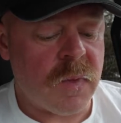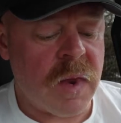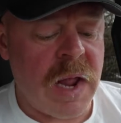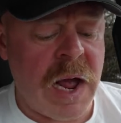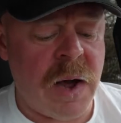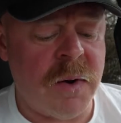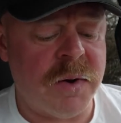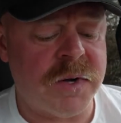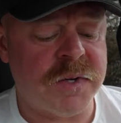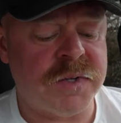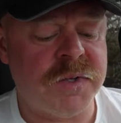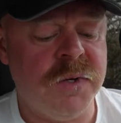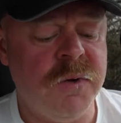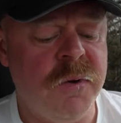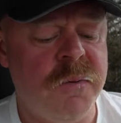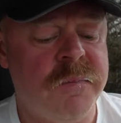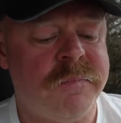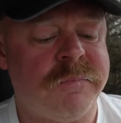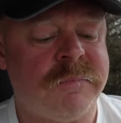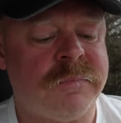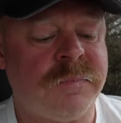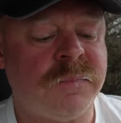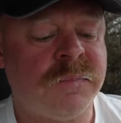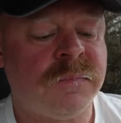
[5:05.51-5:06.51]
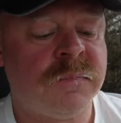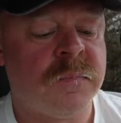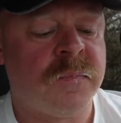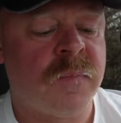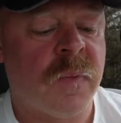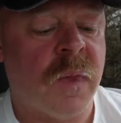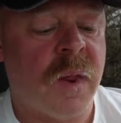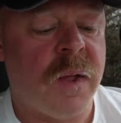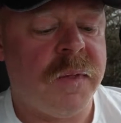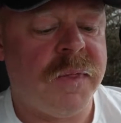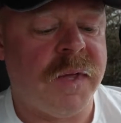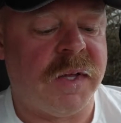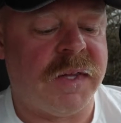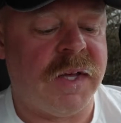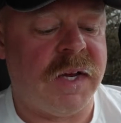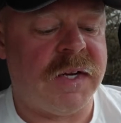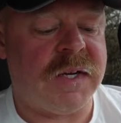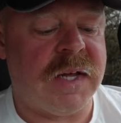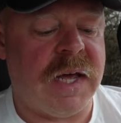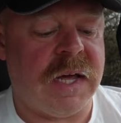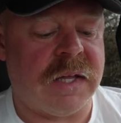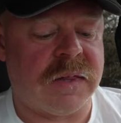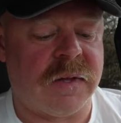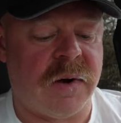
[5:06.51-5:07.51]
I would assume that they
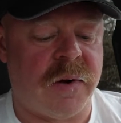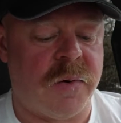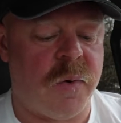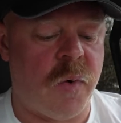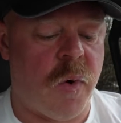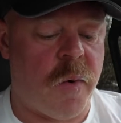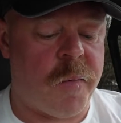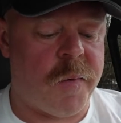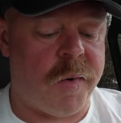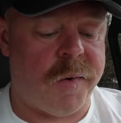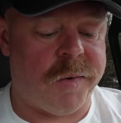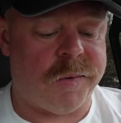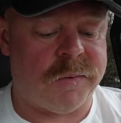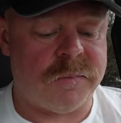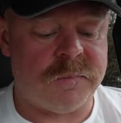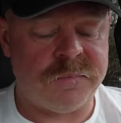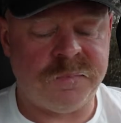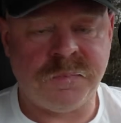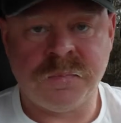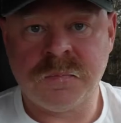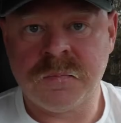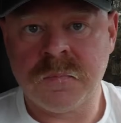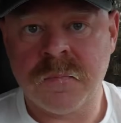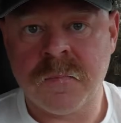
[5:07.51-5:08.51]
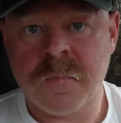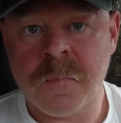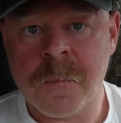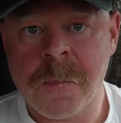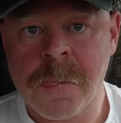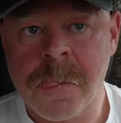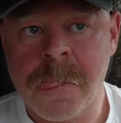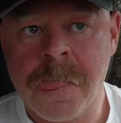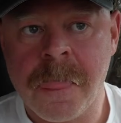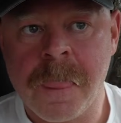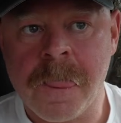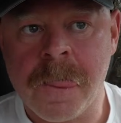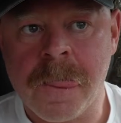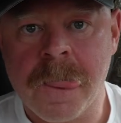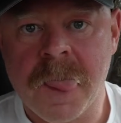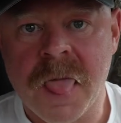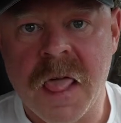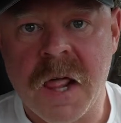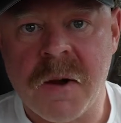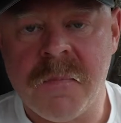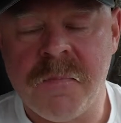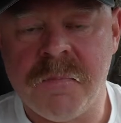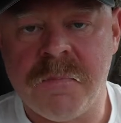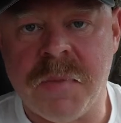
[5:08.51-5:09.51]
take their normal
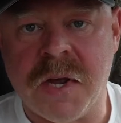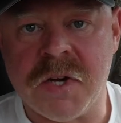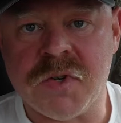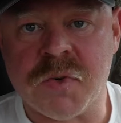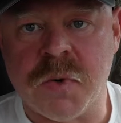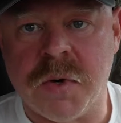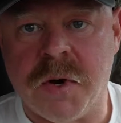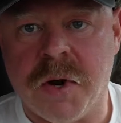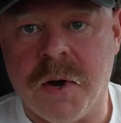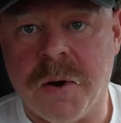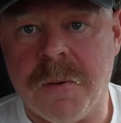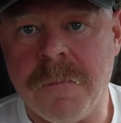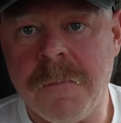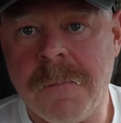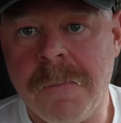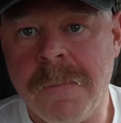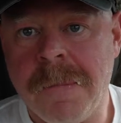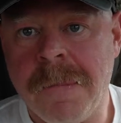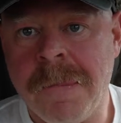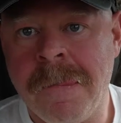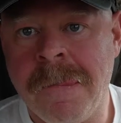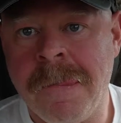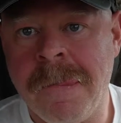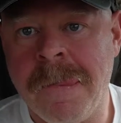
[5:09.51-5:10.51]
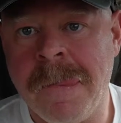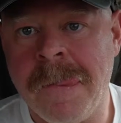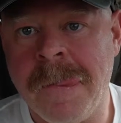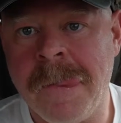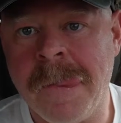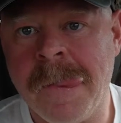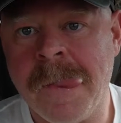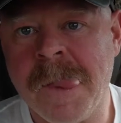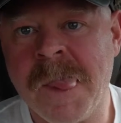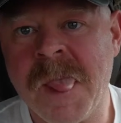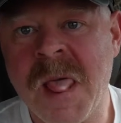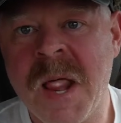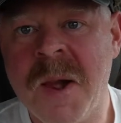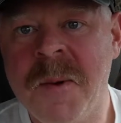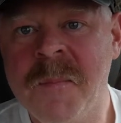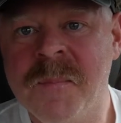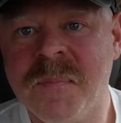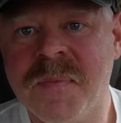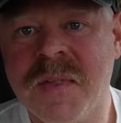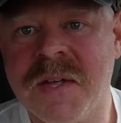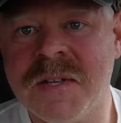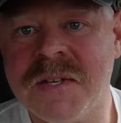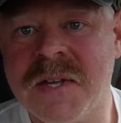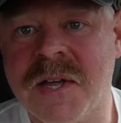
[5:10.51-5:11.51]
pastry dough.
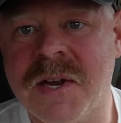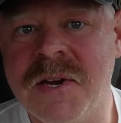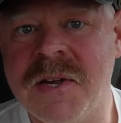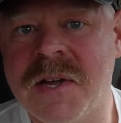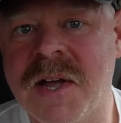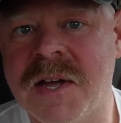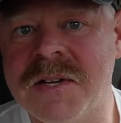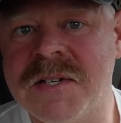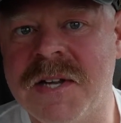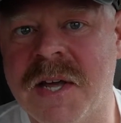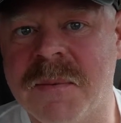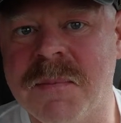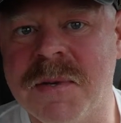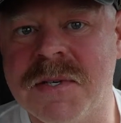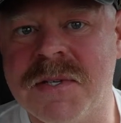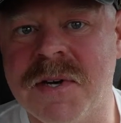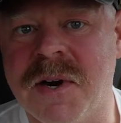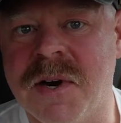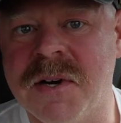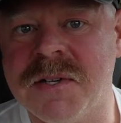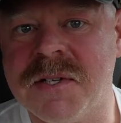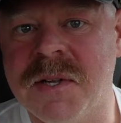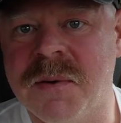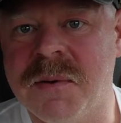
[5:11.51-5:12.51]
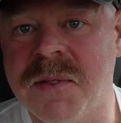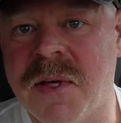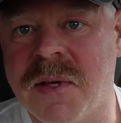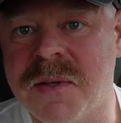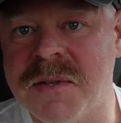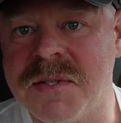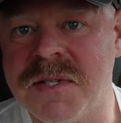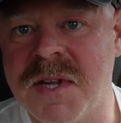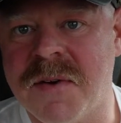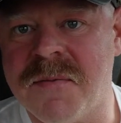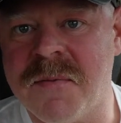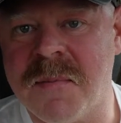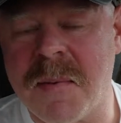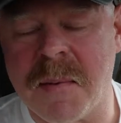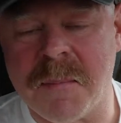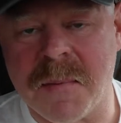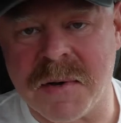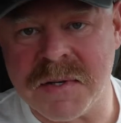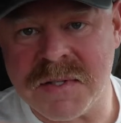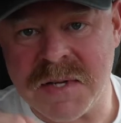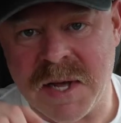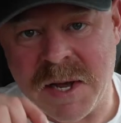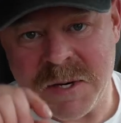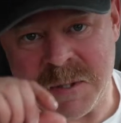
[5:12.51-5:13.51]
Can you guys take me seriously with all this stuff on my
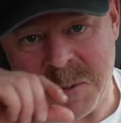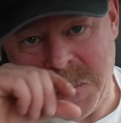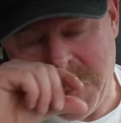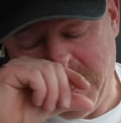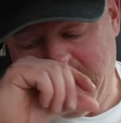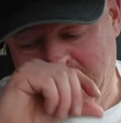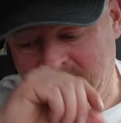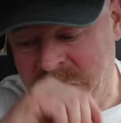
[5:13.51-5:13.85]
mustache?